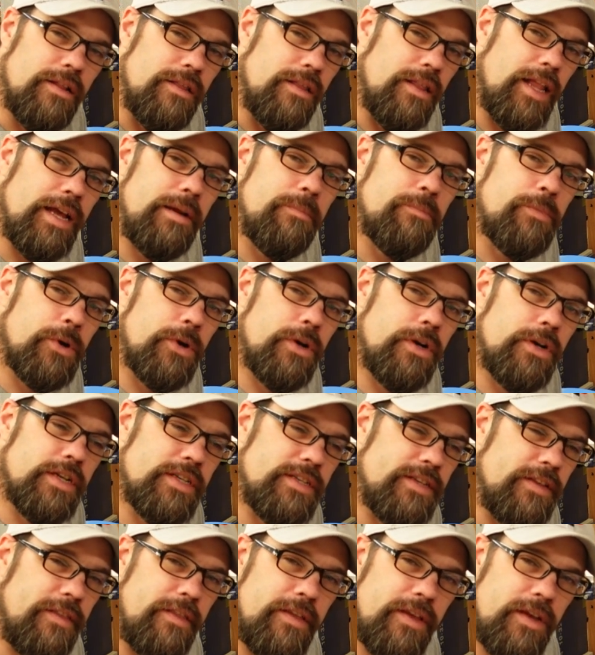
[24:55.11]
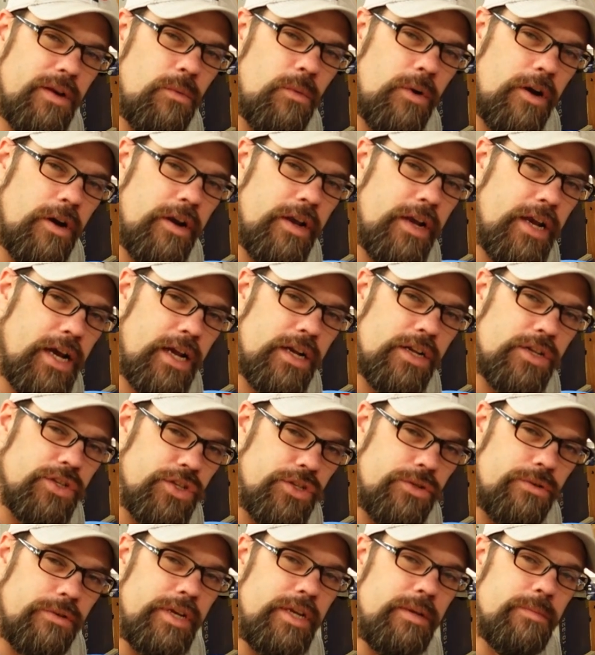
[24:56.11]
Lightburn does a thing where it kind of
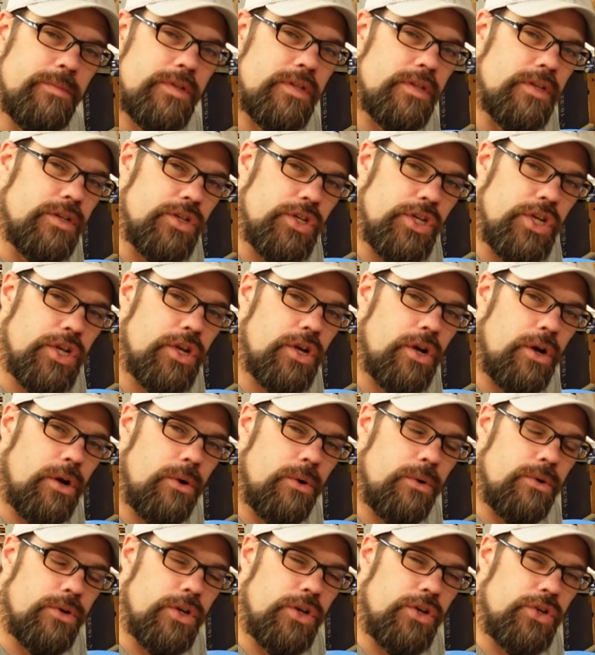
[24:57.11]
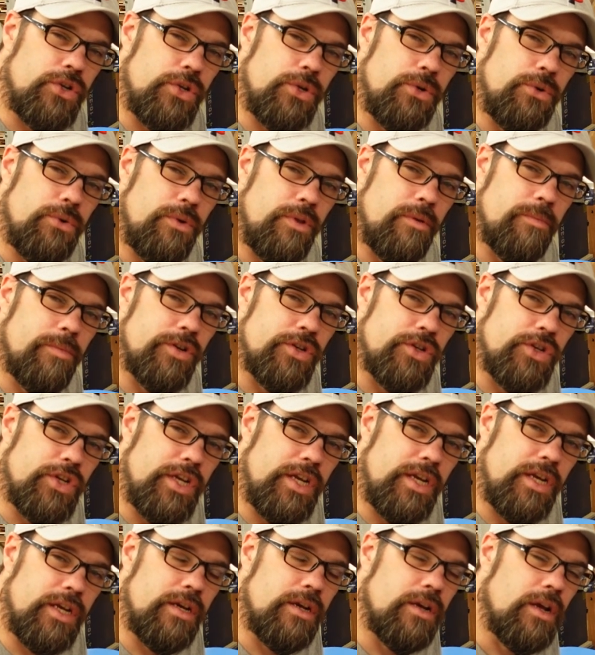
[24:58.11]
streams the G code to the
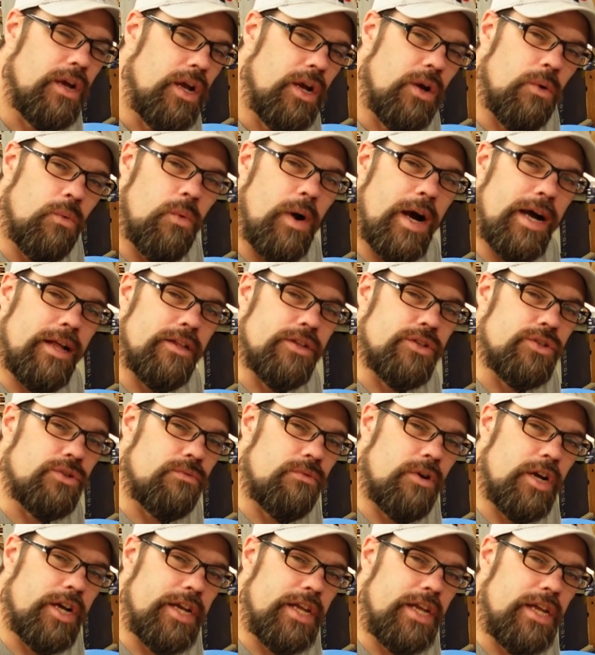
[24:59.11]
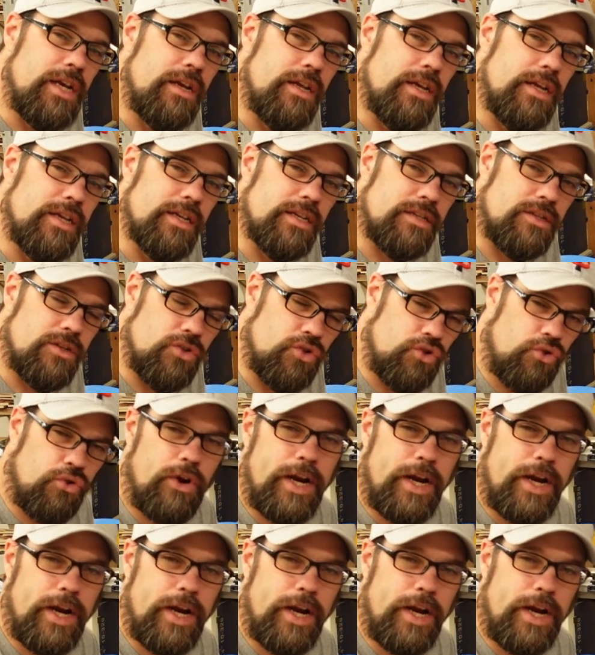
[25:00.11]
machine while it's running. It doesn't